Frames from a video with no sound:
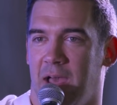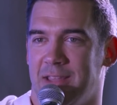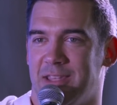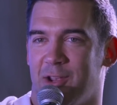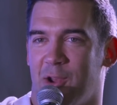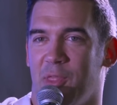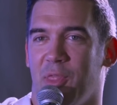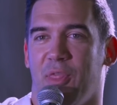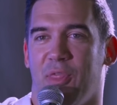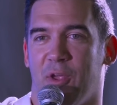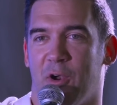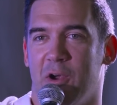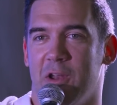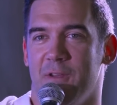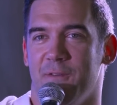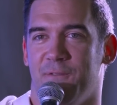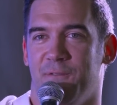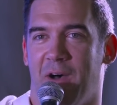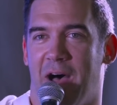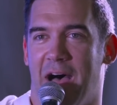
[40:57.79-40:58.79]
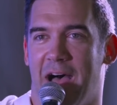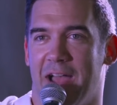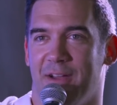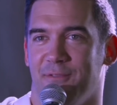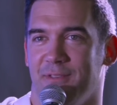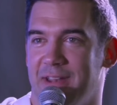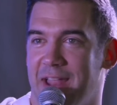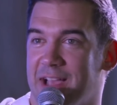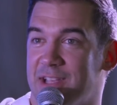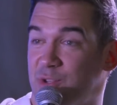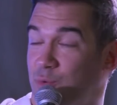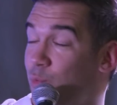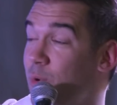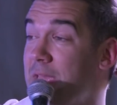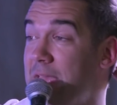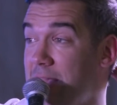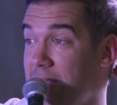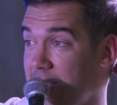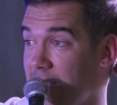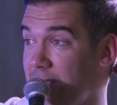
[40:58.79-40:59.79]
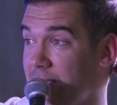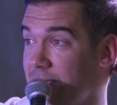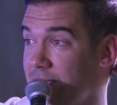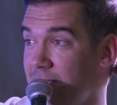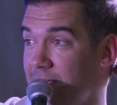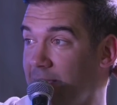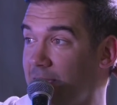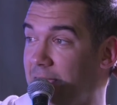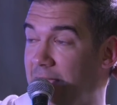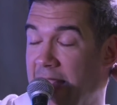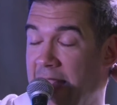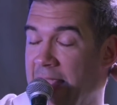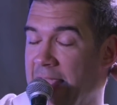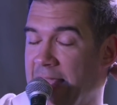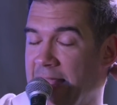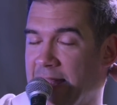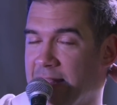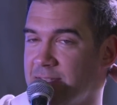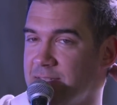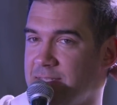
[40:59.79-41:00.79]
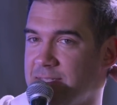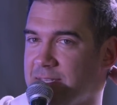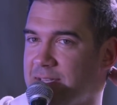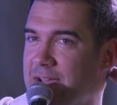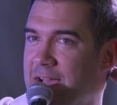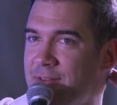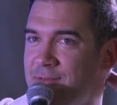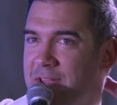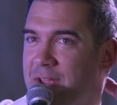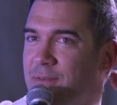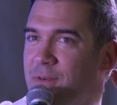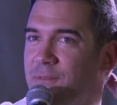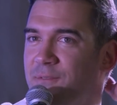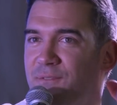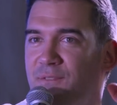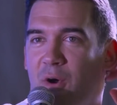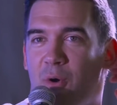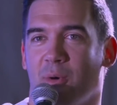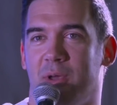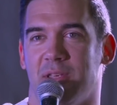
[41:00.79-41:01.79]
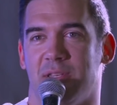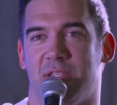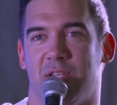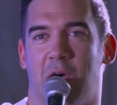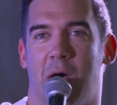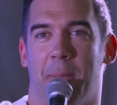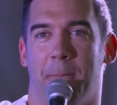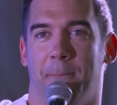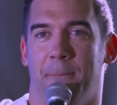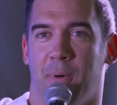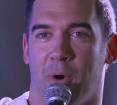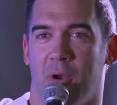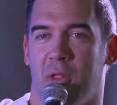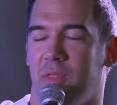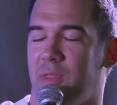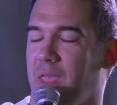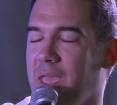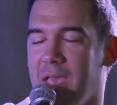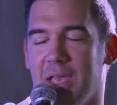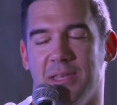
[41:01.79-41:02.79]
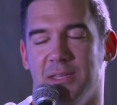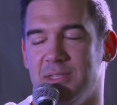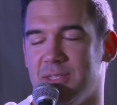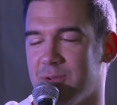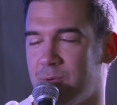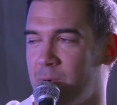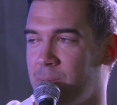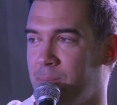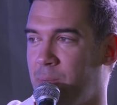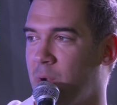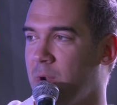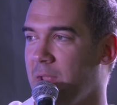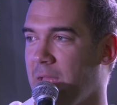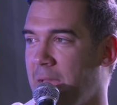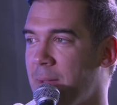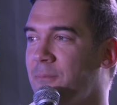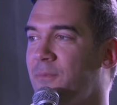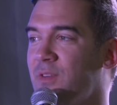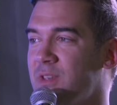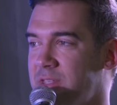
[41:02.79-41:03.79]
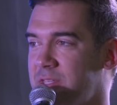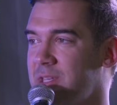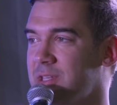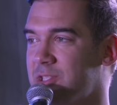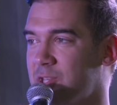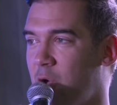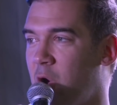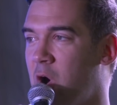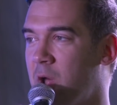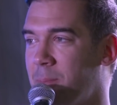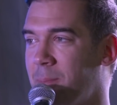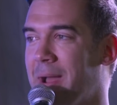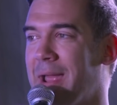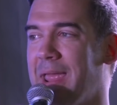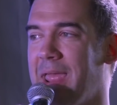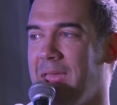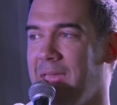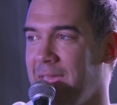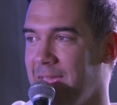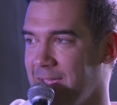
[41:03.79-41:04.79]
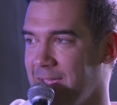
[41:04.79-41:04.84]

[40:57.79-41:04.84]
I turn 35 next week, and I've never focused on birthdays or put emphasis on my